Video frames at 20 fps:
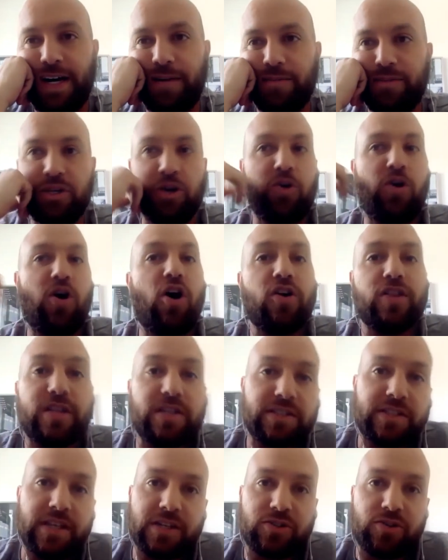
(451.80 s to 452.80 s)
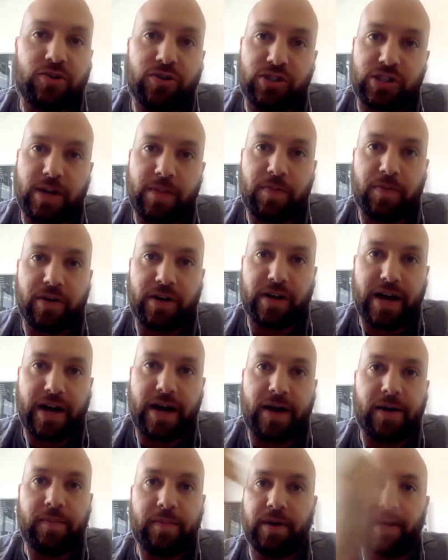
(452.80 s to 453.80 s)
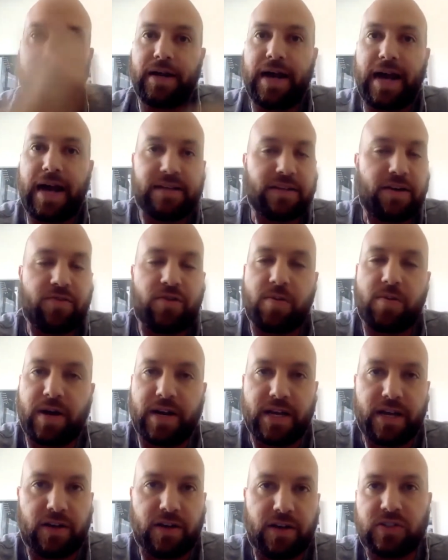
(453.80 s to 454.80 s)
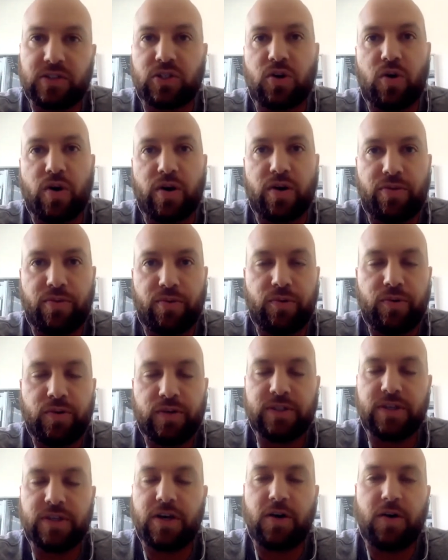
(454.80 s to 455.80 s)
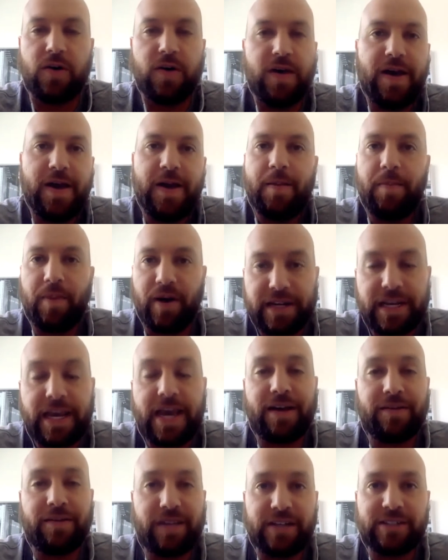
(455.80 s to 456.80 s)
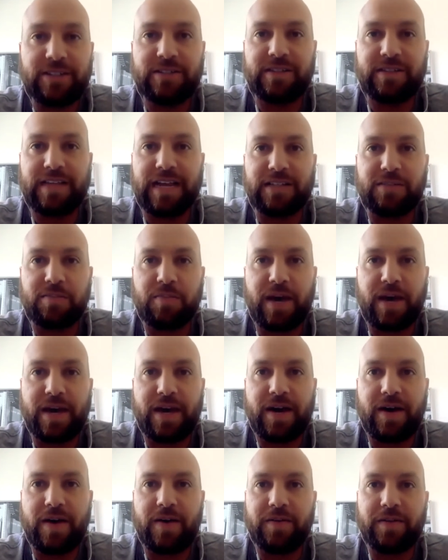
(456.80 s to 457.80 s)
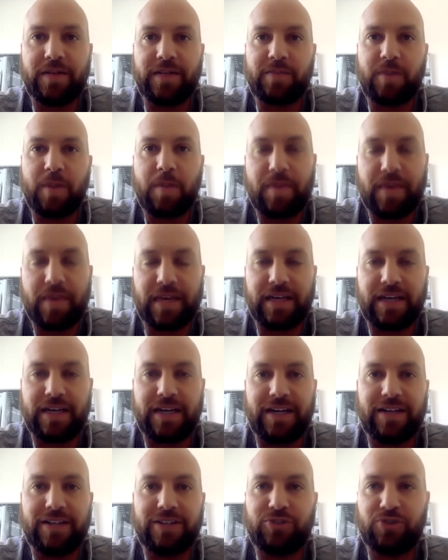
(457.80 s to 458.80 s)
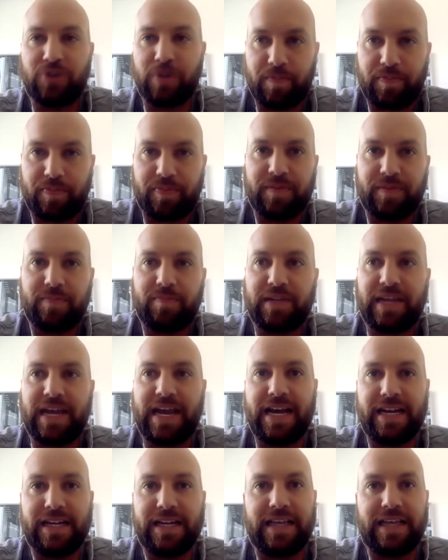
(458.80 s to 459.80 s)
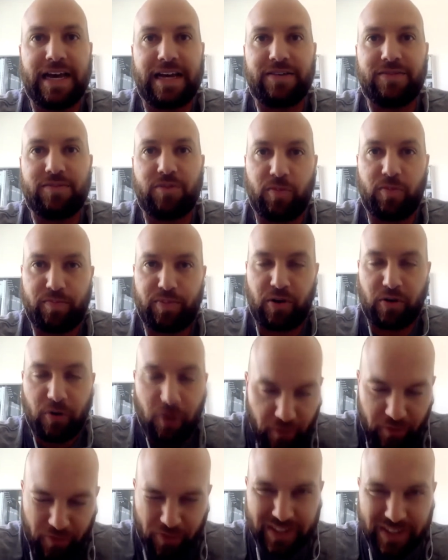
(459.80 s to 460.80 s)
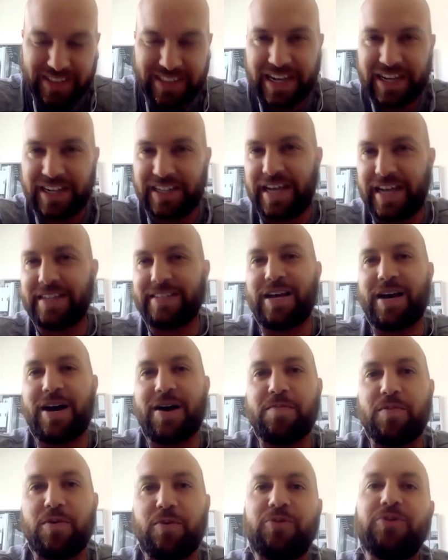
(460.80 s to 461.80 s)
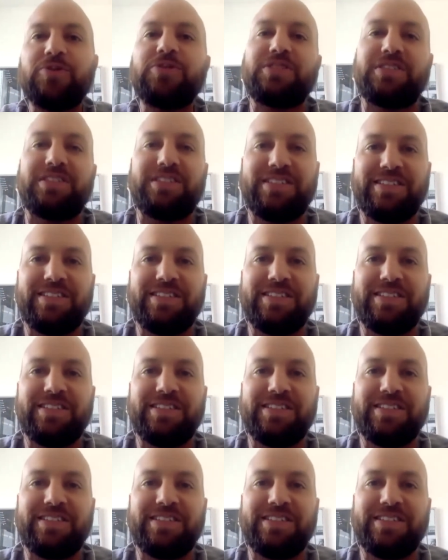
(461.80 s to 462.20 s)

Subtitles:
So all these things are in jeopardy now, but as everybody else is going through. So, but yeah, that's my big trip plan that hopefully is not a letdown, but we'll see.